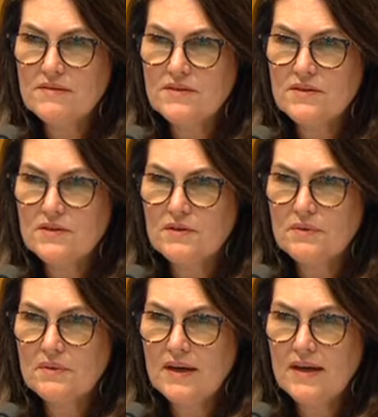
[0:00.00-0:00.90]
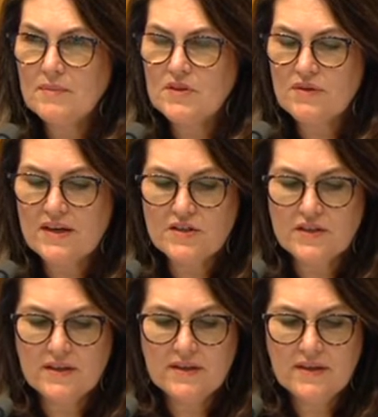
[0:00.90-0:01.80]
to
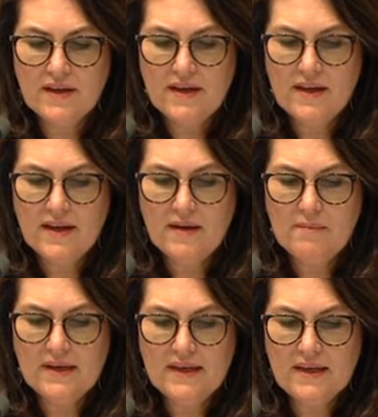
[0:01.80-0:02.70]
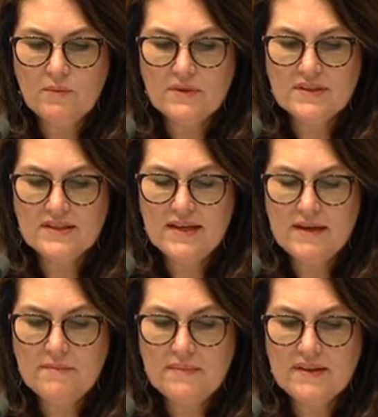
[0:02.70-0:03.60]
arbitration, but it would
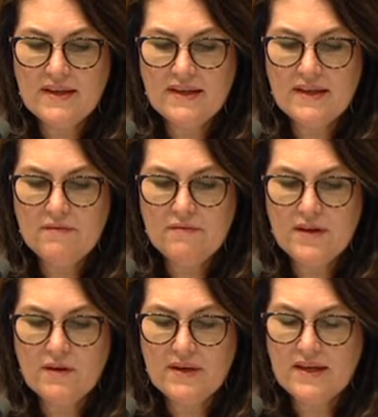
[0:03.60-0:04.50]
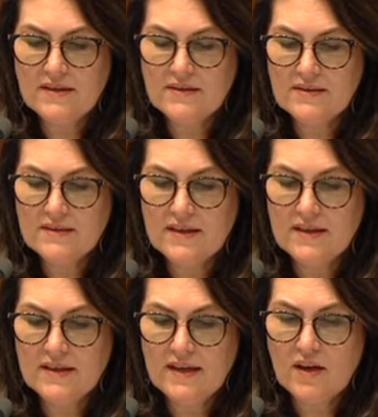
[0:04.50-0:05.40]
seem that if there is
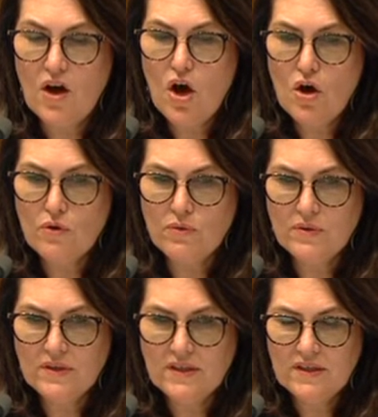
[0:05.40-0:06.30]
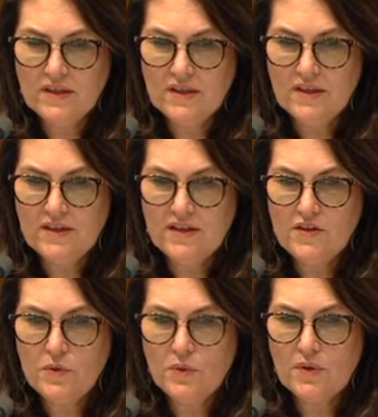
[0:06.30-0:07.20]
a code that
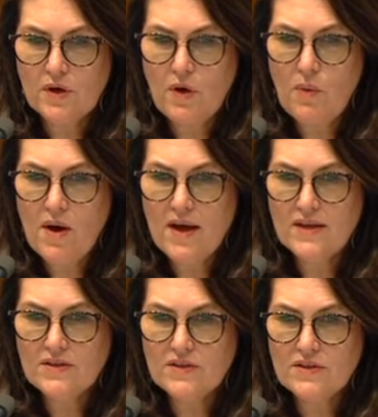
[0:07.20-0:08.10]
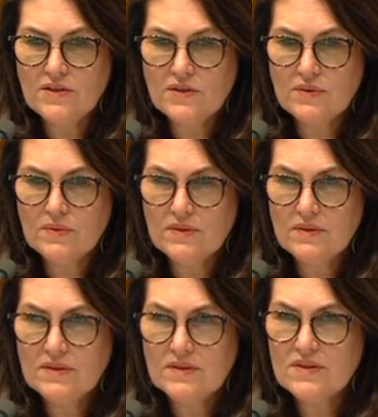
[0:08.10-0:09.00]
you were required to
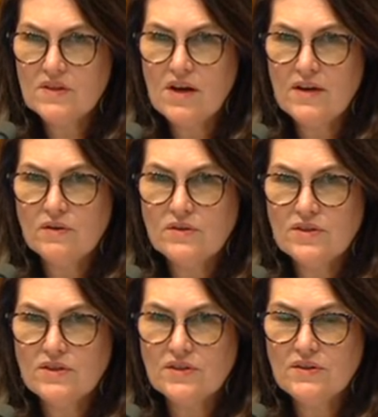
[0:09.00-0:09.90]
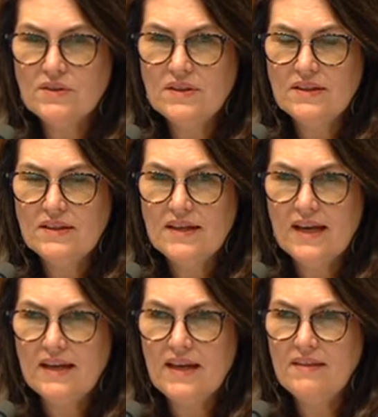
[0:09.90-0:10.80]
sign onto,
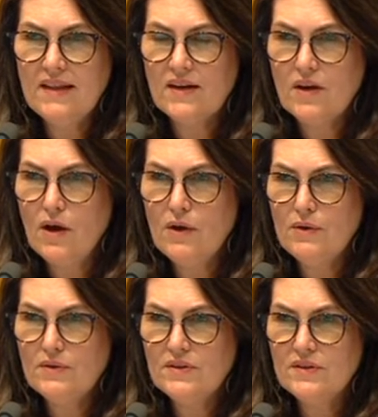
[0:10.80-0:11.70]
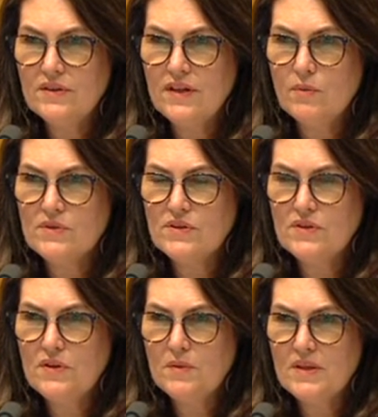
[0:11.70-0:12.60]
and in that code there was a
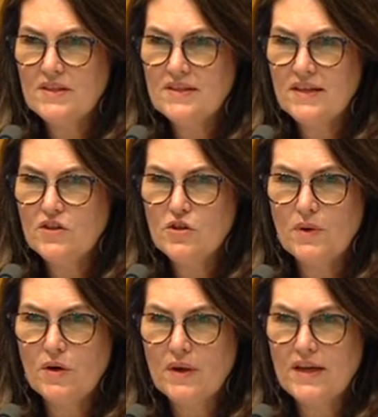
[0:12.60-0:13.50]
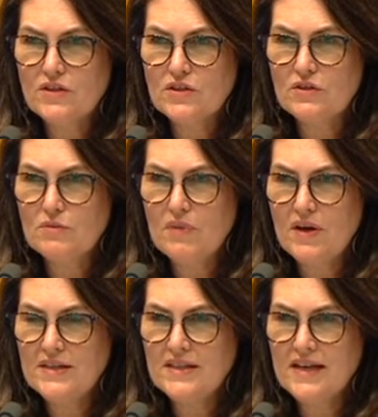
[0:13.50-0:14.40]
term that said you agreed to binding